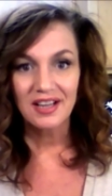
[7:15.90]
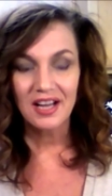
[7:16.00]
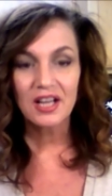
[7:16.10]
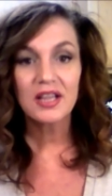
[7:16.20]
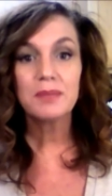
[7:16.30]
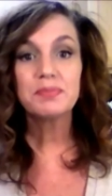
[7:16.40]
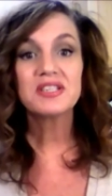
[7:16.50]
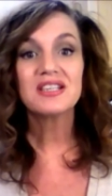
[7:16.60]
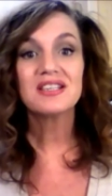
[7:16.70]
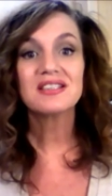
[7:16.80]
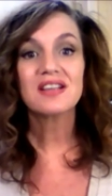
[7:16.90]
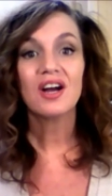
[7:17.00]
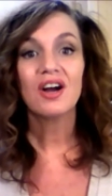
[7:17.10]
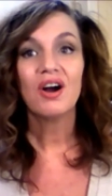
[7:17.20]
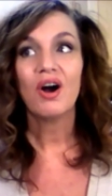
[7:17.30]
Eclipses
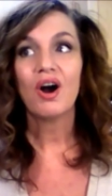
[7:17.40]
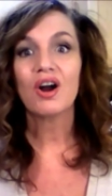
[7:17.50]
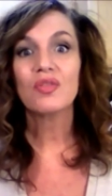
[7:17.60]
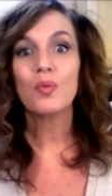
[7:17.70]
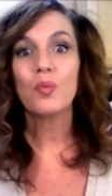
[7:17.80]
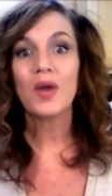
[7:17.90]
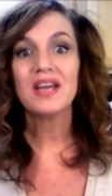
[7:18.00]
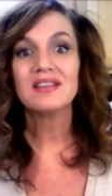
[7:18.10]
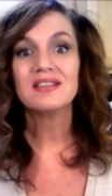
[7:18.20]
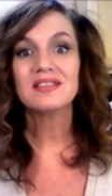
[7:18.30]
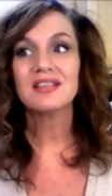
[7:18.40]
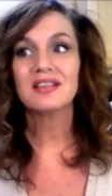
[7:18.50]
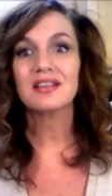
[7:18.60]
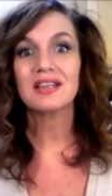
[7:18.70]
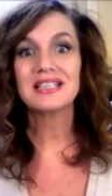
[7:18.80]
are the way
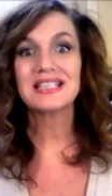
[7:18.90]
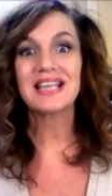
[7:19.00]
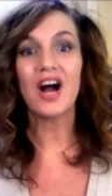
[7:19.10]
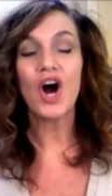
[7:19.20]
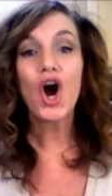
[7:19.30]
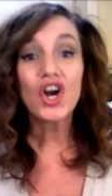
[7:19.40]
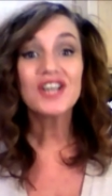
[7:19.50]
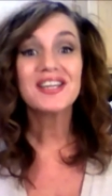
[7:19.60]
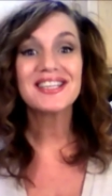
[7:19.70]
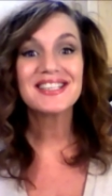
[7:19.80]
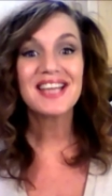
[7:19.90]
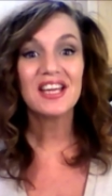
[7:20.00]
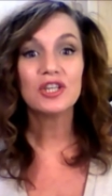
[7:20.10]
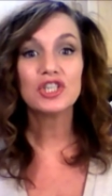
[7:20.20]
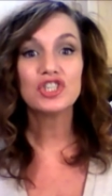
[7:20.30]
to harness
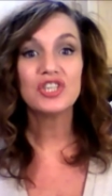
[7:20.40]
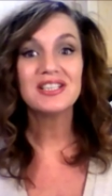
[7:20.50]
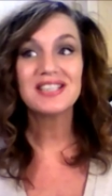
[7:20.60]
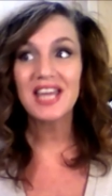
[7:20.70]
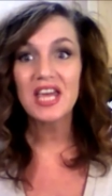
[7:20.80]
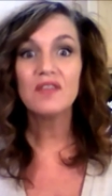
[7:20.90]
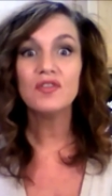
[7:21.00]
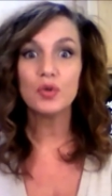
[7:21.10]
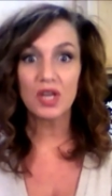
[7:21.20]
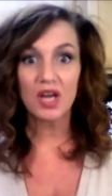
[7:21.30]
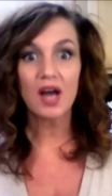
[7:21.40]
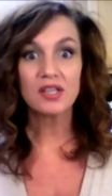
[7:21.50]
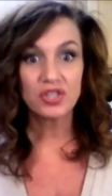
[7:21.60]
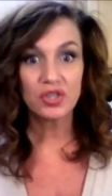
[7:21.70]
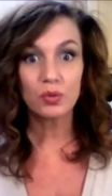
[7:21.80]
energy to give you the
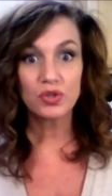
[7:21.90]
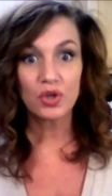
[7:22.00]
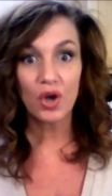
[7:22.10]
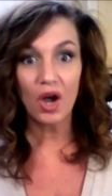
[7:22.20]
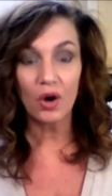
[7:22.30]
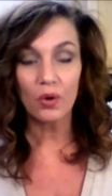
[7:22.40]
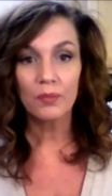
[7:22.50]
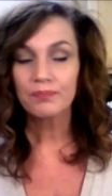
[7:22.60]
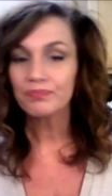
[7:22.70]
gusto to go.